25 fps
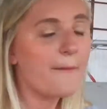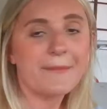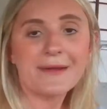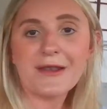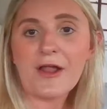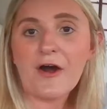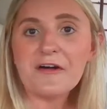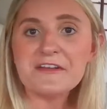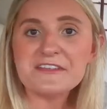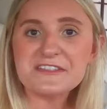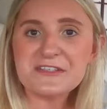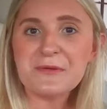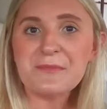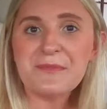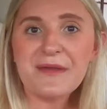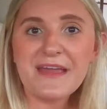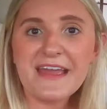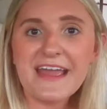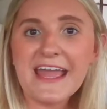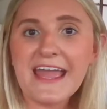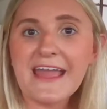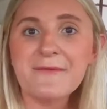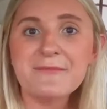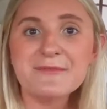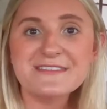But also
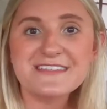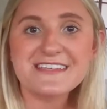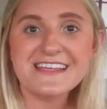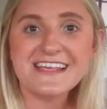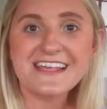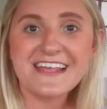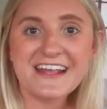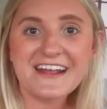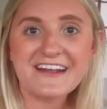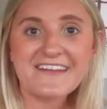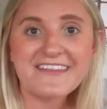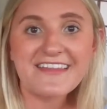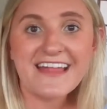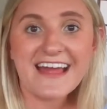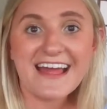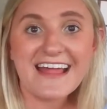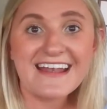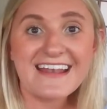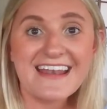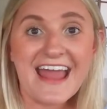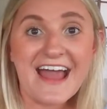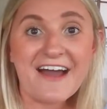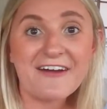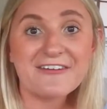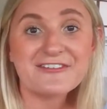being able to hear
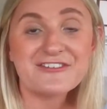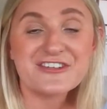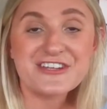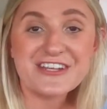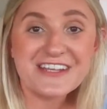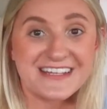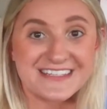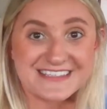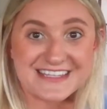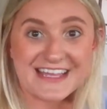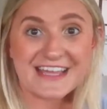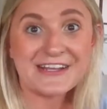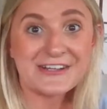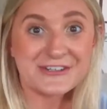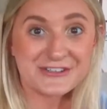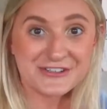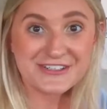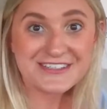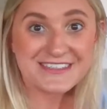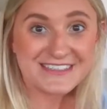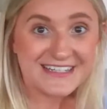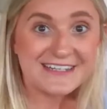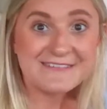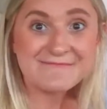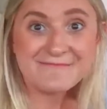that now she is
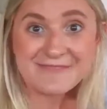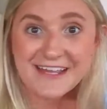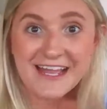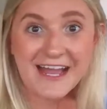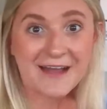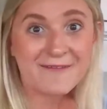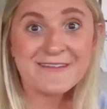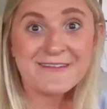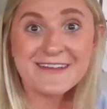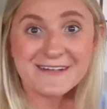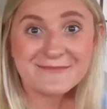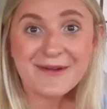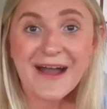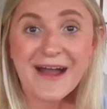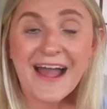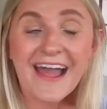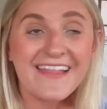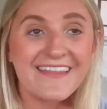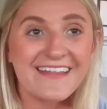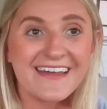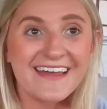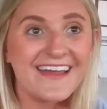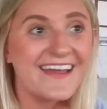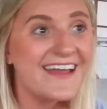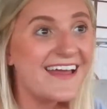interested in becoming a
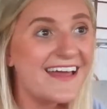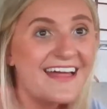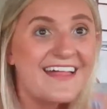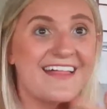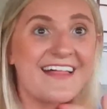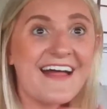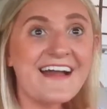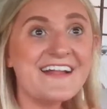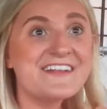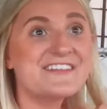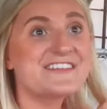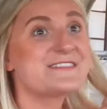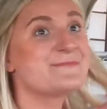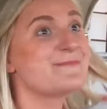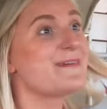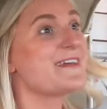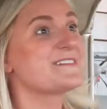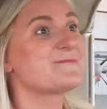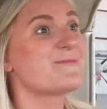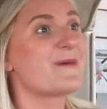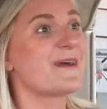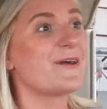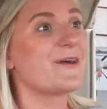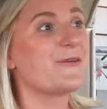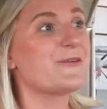pilot, that just makes
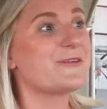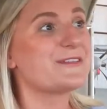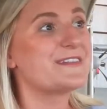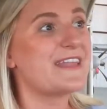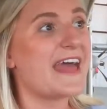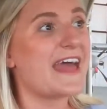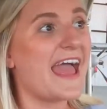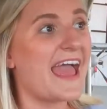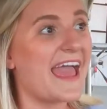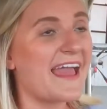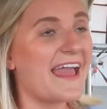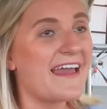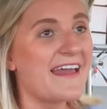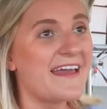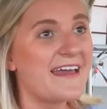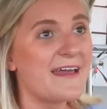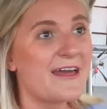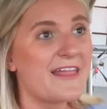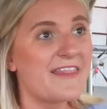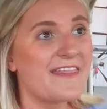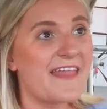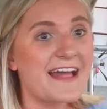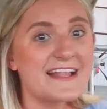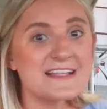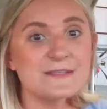my whole day.
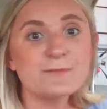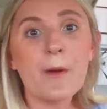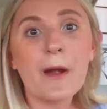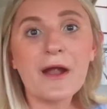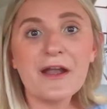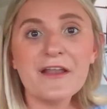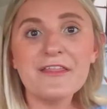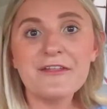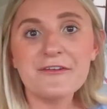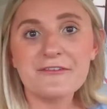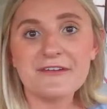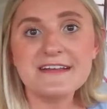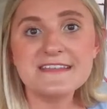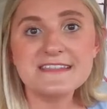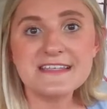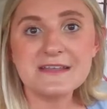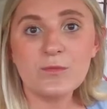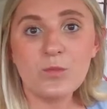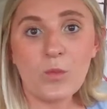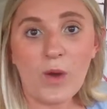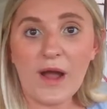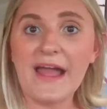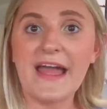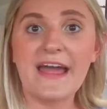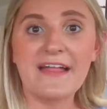That's part of the reason
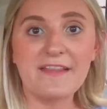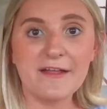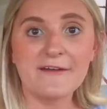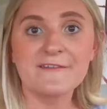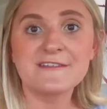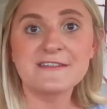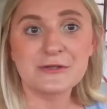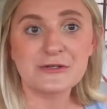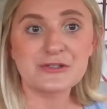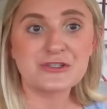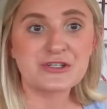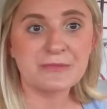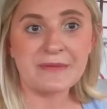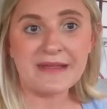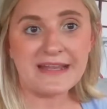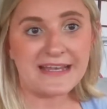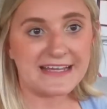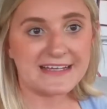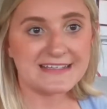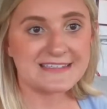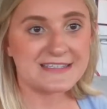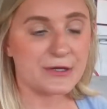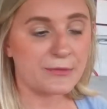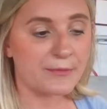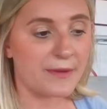why I love social media
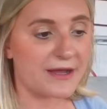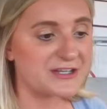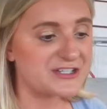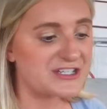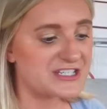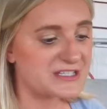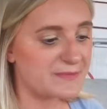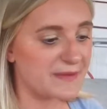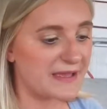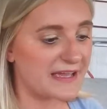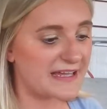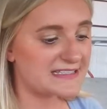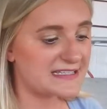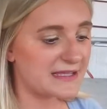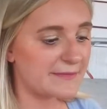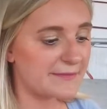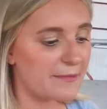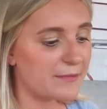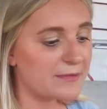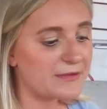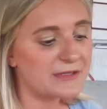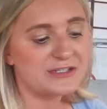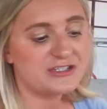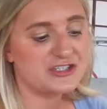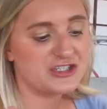so much, is because I'm
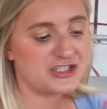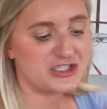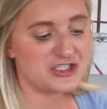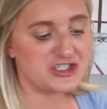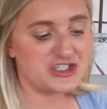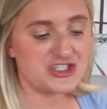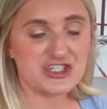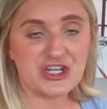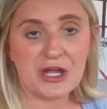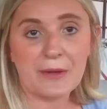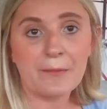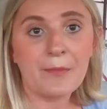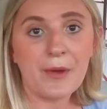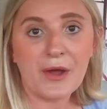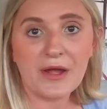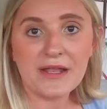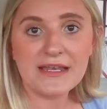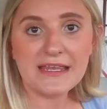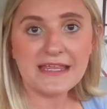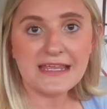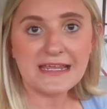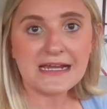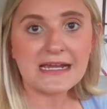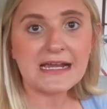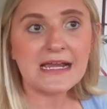able to just jump on
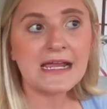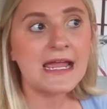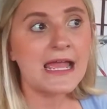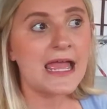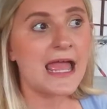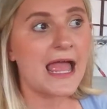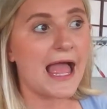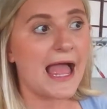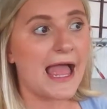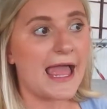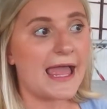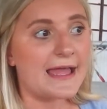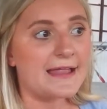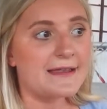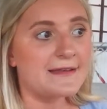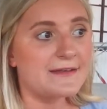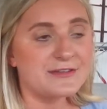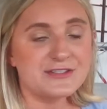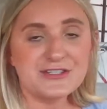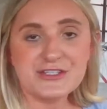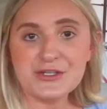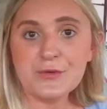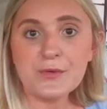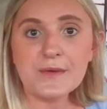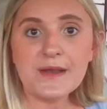here and
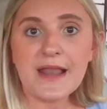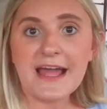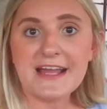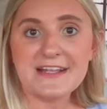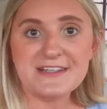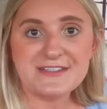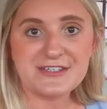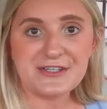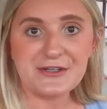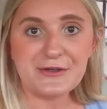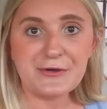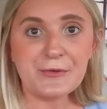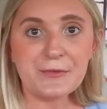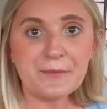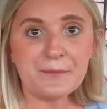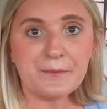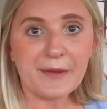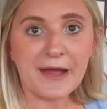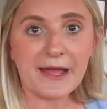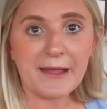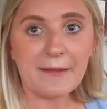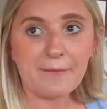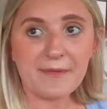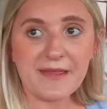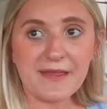do what I do.
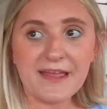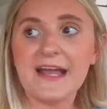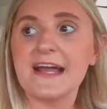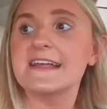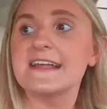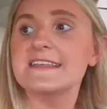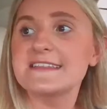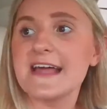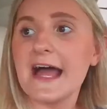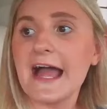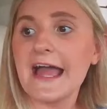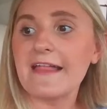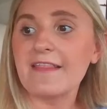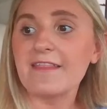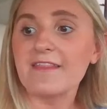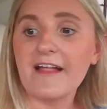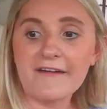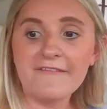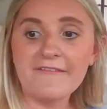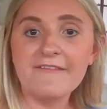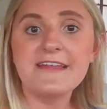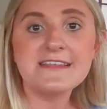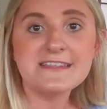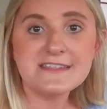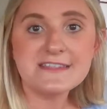But because I
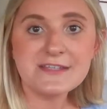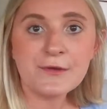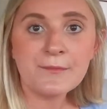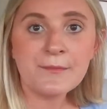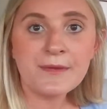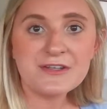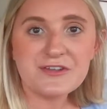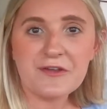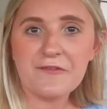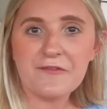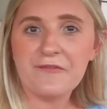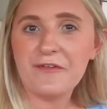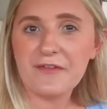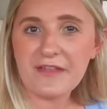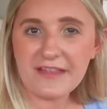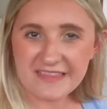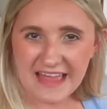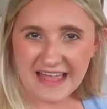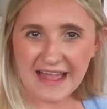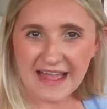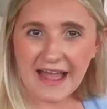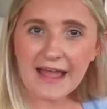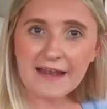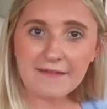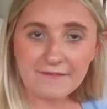love it so much, I feel like
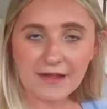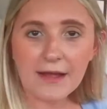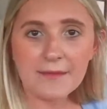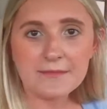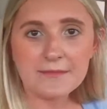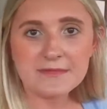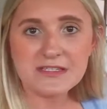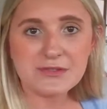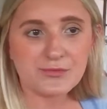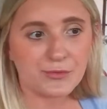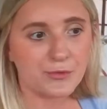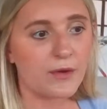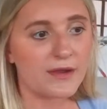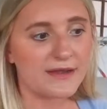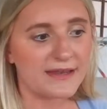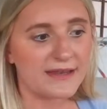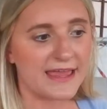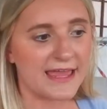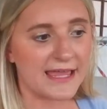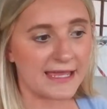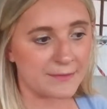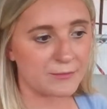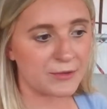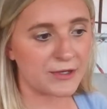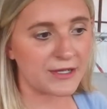that kind of comes through on
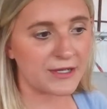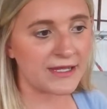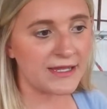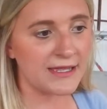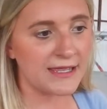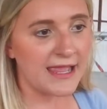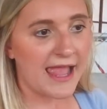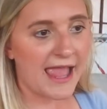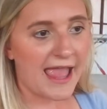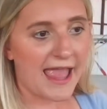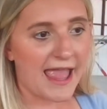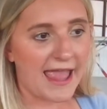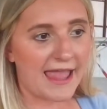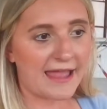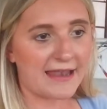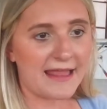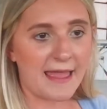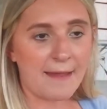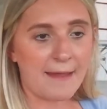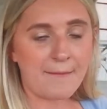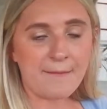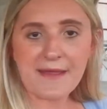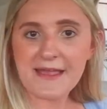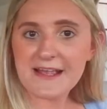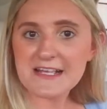camera, and
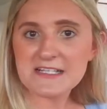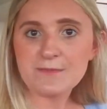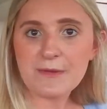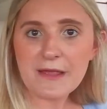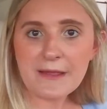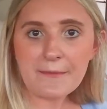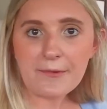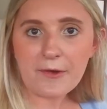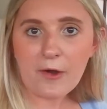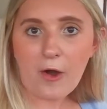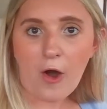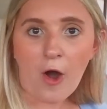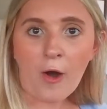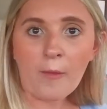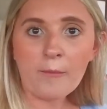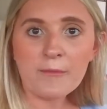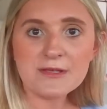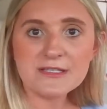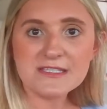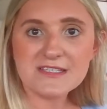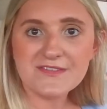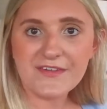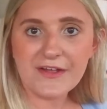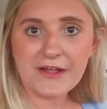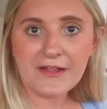it makes people
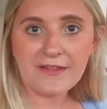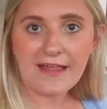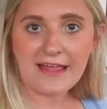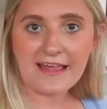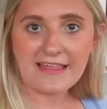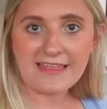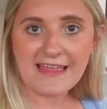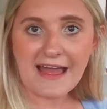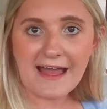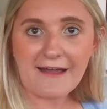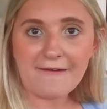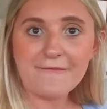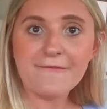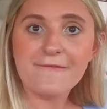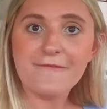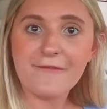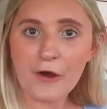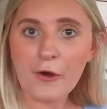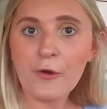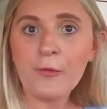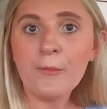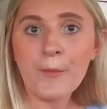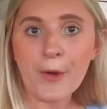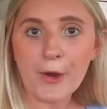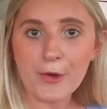almost feel like that
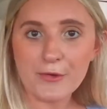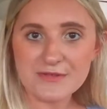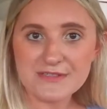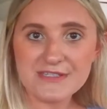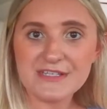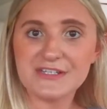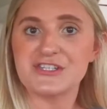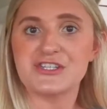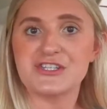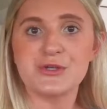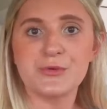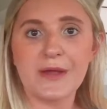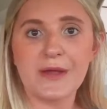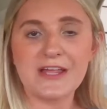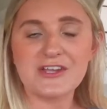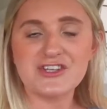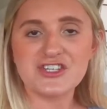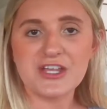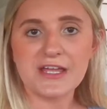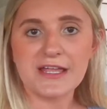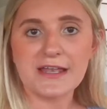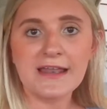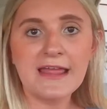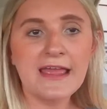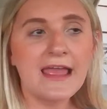FOMO
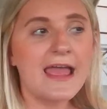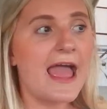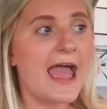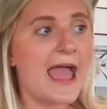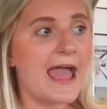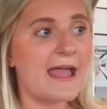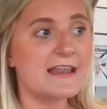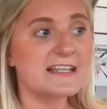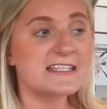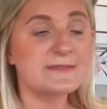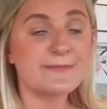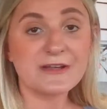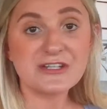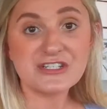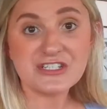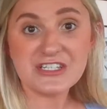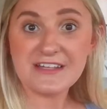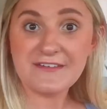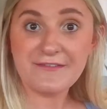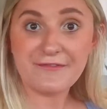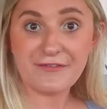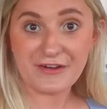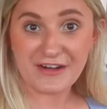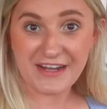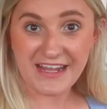situation. And especially
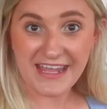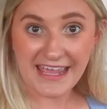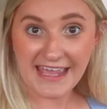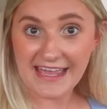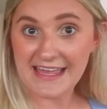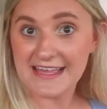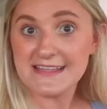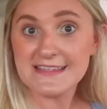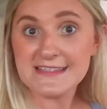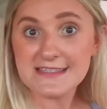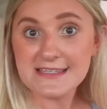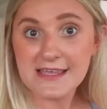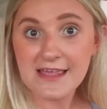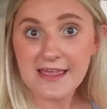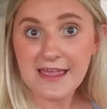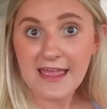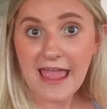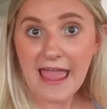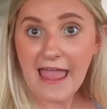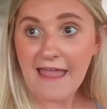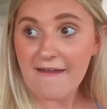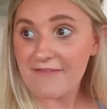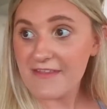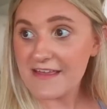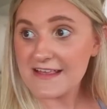for kids,
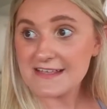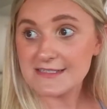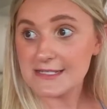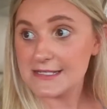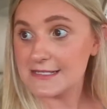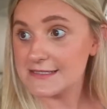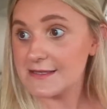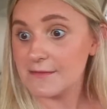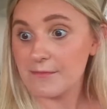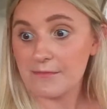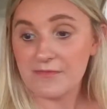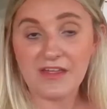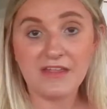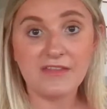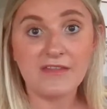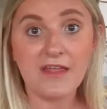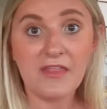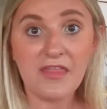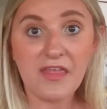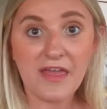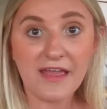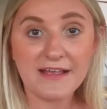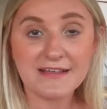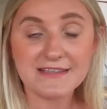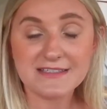if they see something they
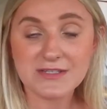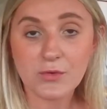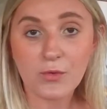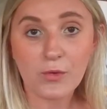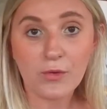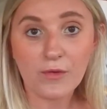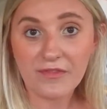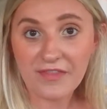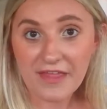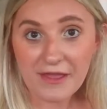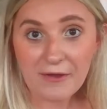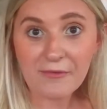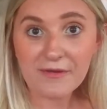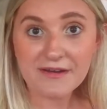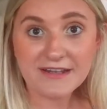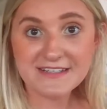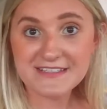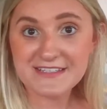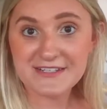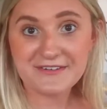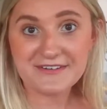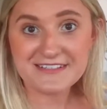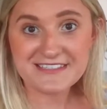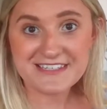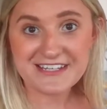think is cool, they want to
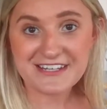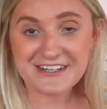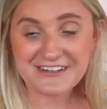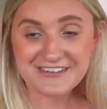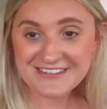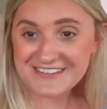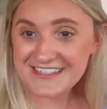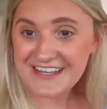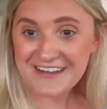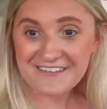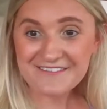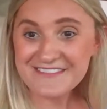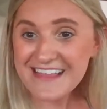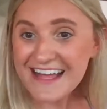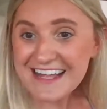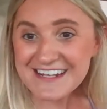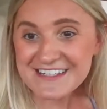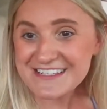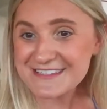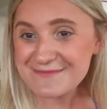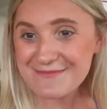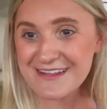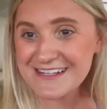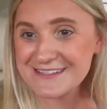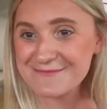do it too. So that
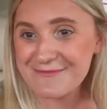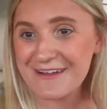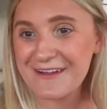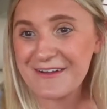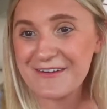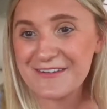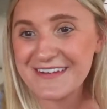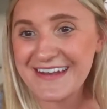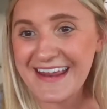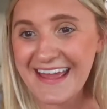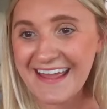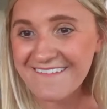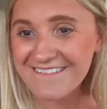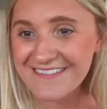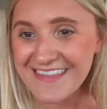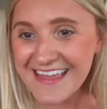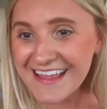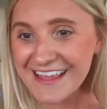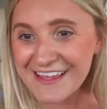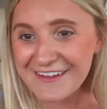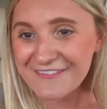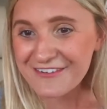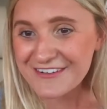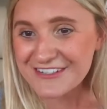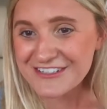just makes my whole day.
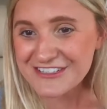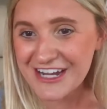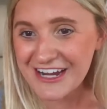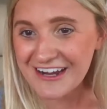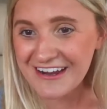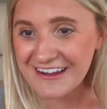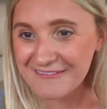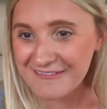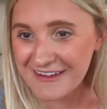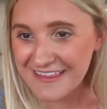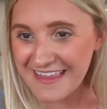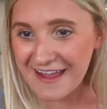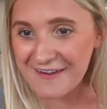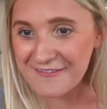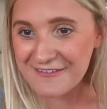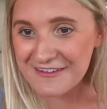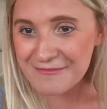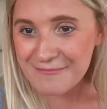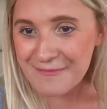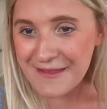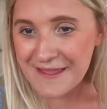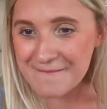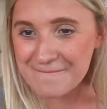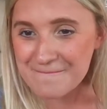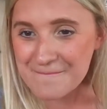Thank you for sharing that with
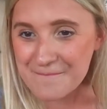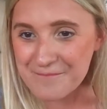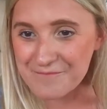me.